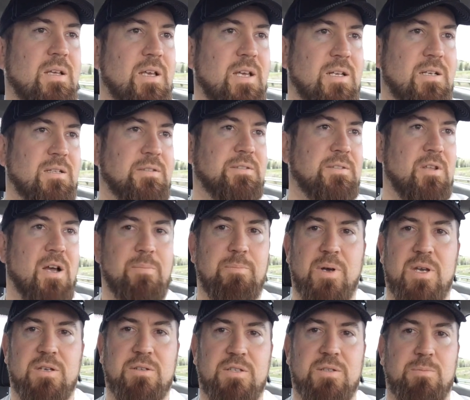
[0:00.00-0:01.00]
And it's not
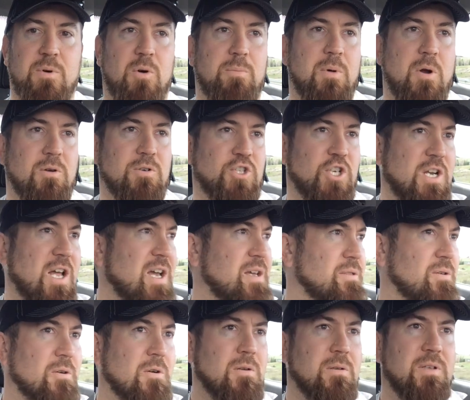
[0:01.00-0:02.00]
by a small margin
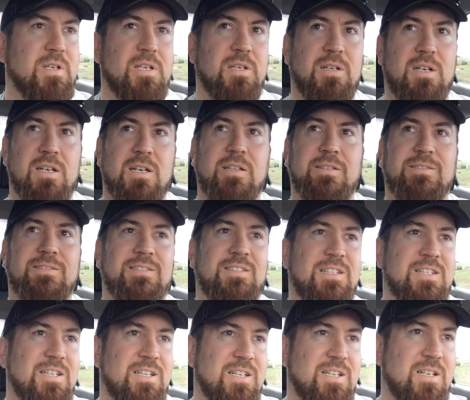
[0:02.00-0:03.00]
either. It uh,
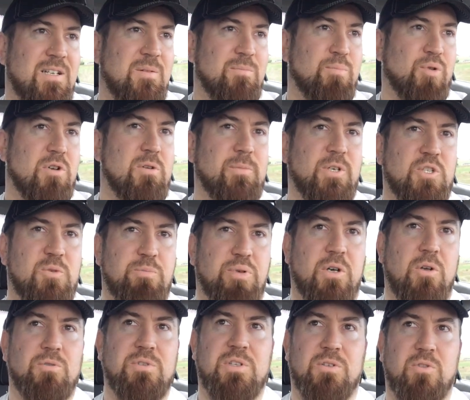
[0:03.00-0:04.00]
pretty much
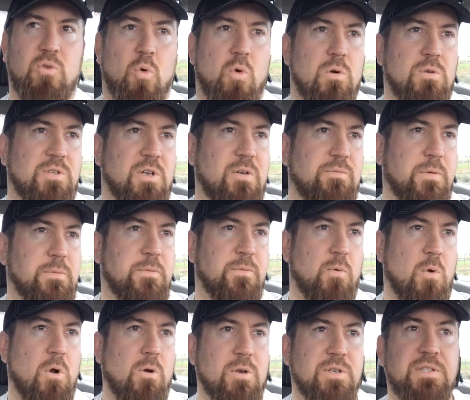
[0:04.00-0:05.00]
blows the doors off of
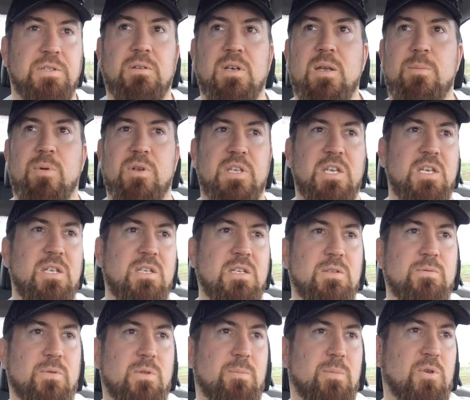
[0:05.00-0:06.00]
Ferraris and
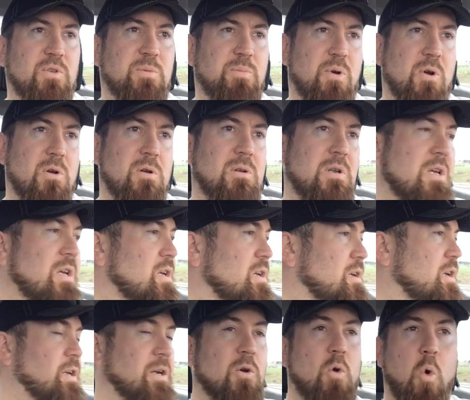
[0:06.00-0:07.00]
Lamborghinis for the most part
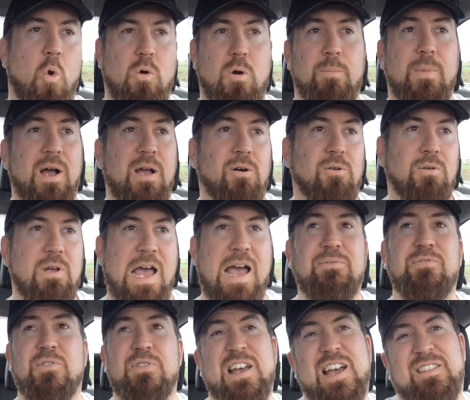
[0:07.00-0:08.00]
in a quarter mile.
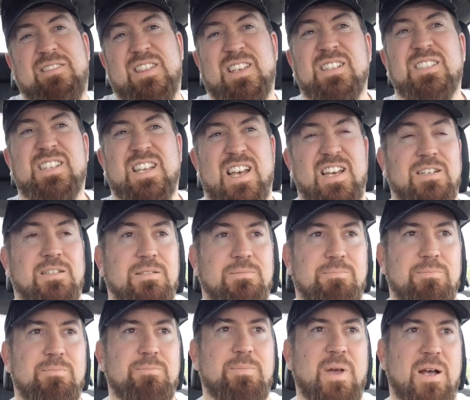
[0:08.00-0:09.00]
After that, things kind
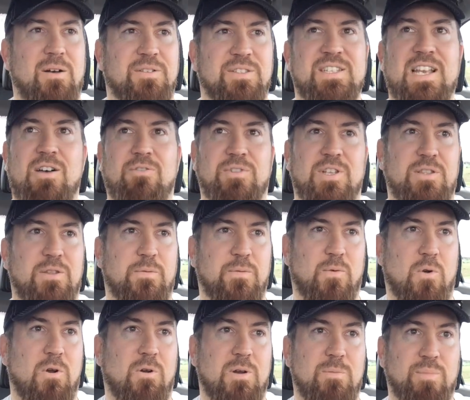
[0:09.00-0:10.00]
of balance out, and then the
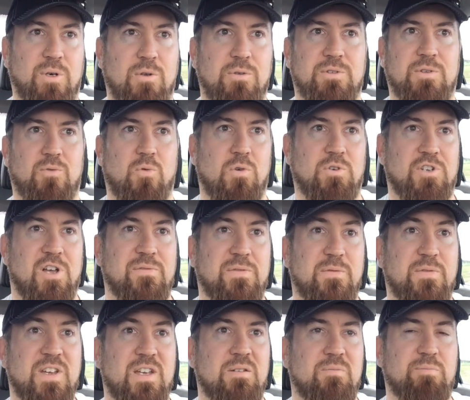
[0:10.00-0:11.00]
Ferrari blows the doors off
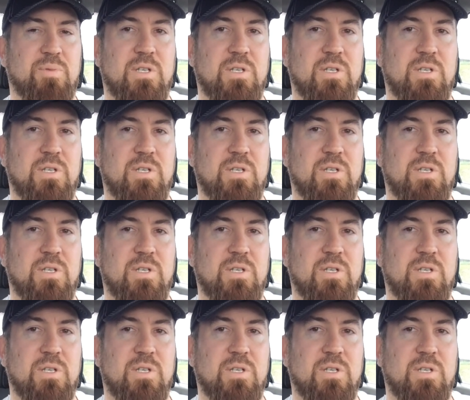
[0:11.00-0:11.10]
of it.